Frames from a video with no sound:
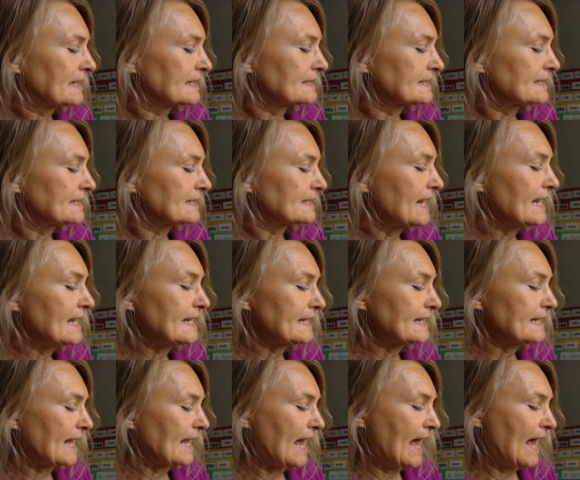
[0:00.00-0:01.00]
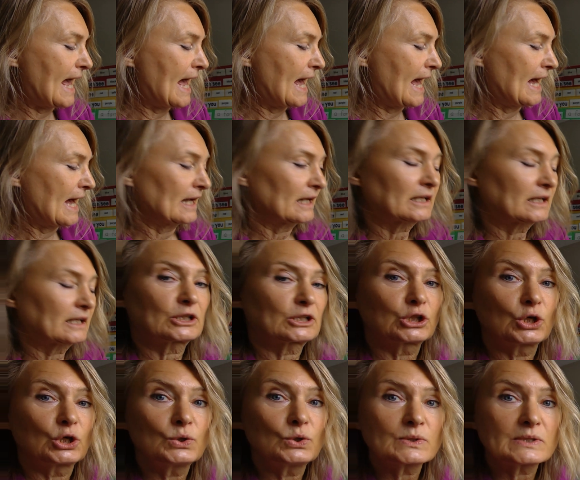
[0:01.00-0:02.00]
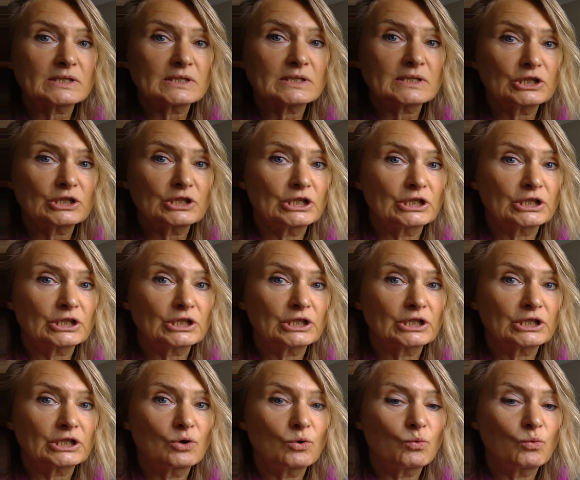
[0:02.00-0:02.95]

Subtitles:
Take a close look.